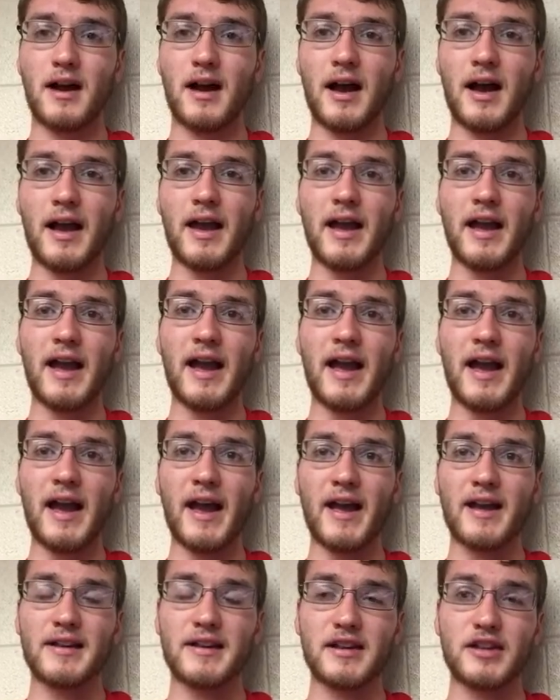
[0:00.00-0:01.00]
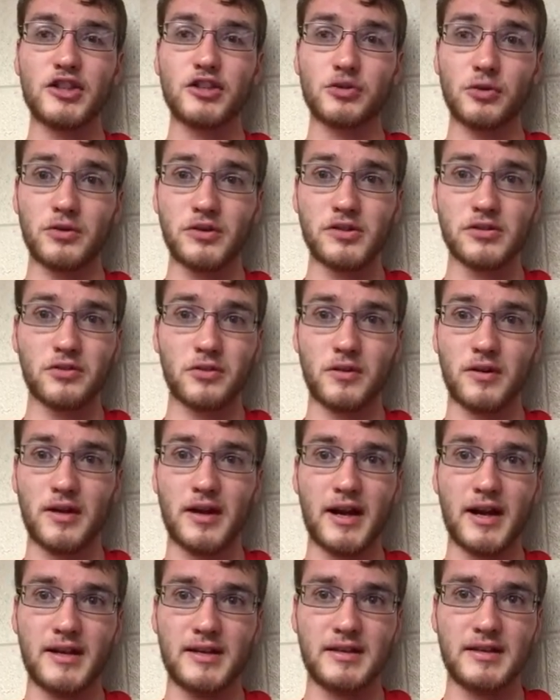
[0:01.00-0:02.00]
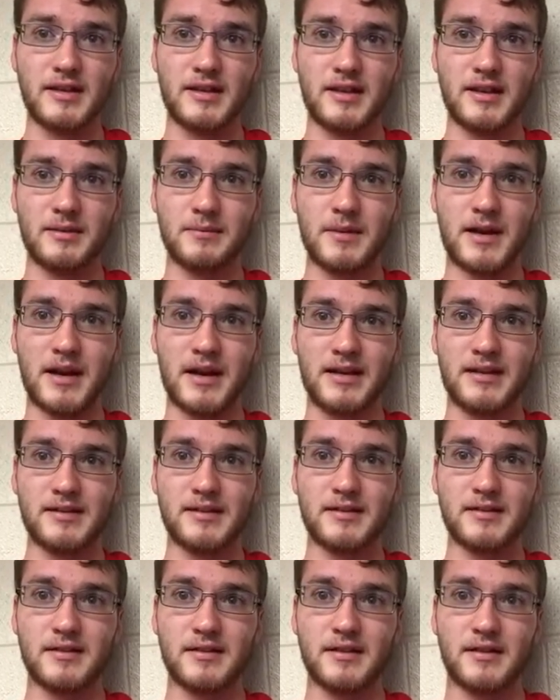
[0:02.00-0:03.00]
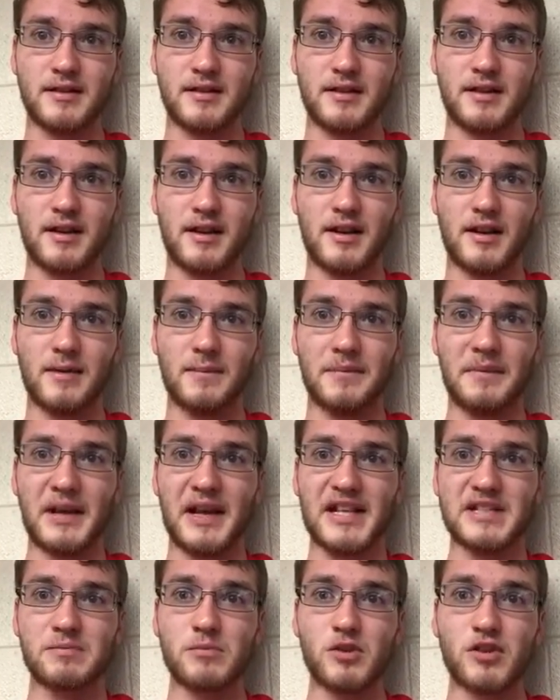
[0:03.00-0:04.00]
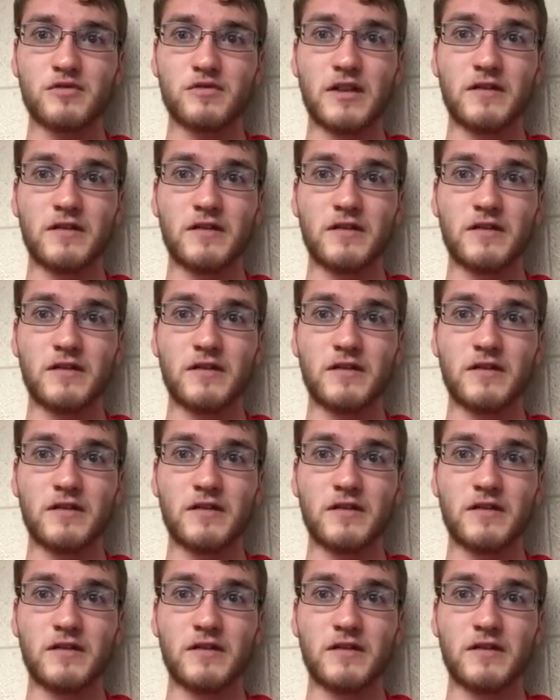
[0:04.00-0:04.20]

I had a short story idea in mind, as most